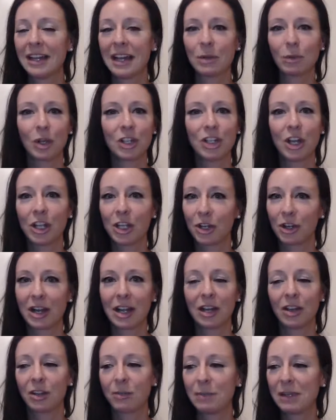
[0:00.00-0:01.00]
and whatnot your
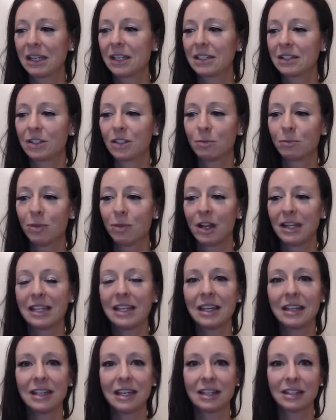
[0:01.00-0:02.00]
health, because your
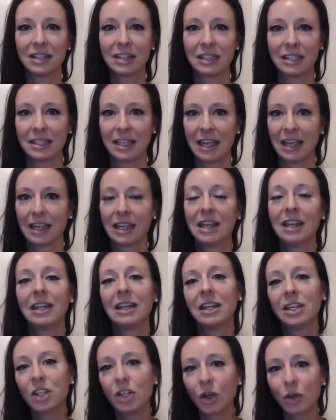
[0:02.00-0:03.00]
body at the end of the day,
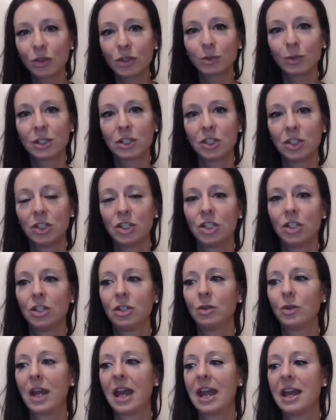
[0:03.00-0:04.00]
it knows what to
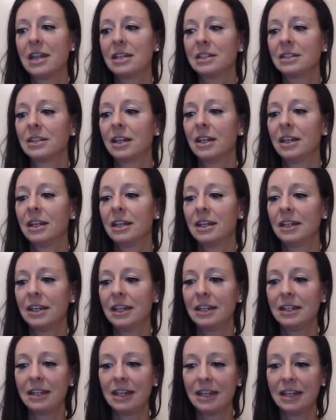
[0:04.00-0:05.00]
do, and
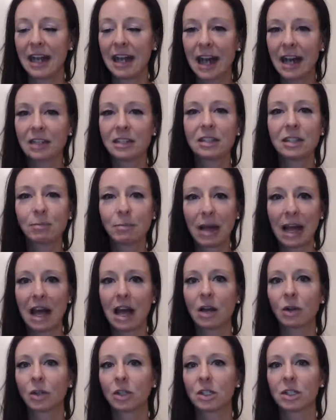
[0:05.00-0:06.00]
it has the
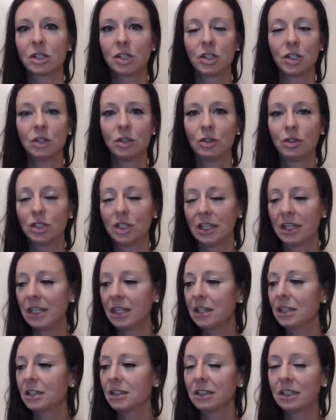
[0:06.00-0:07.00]
power to
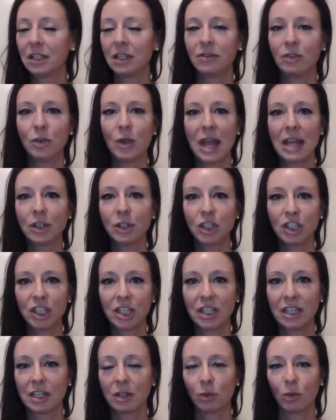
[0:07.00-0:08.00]
heal, give you
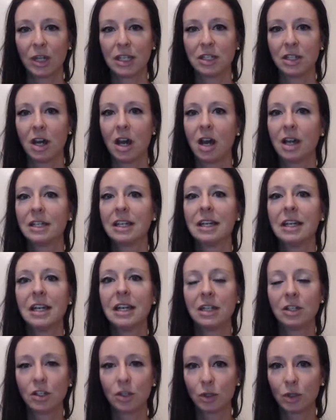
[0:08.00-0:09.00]
energy and whatnot.
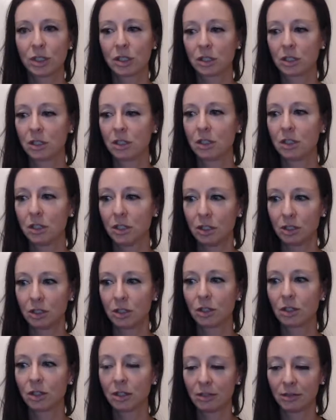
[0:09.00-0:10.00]
And to a
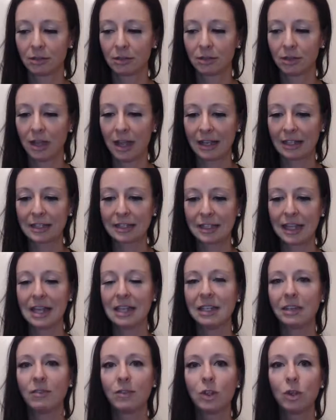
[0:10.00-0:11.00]
certain
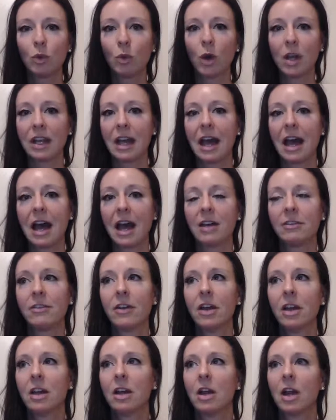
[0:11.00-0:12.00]
extent, if you want to have
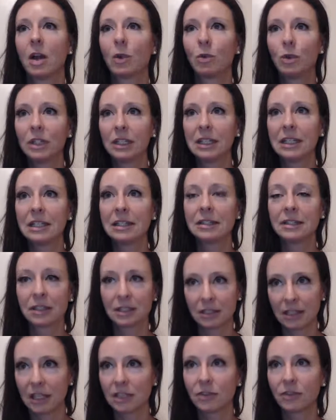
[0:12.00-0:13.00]
a really
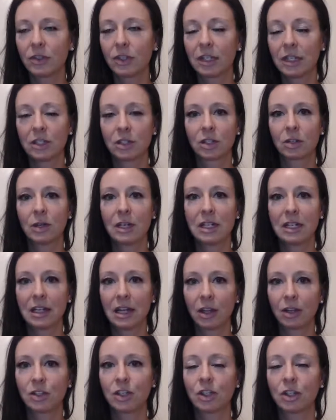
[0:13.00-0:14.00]
successful integrated
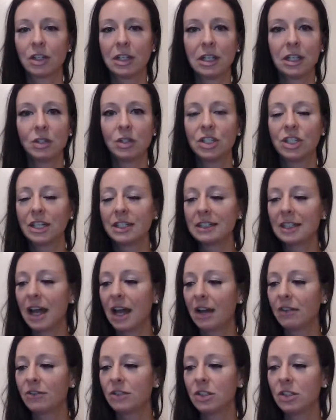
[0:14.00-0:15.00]
health journey, you just
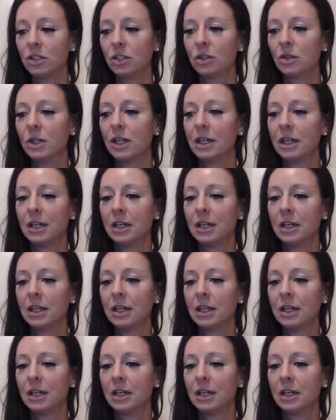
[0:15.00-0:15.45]
have to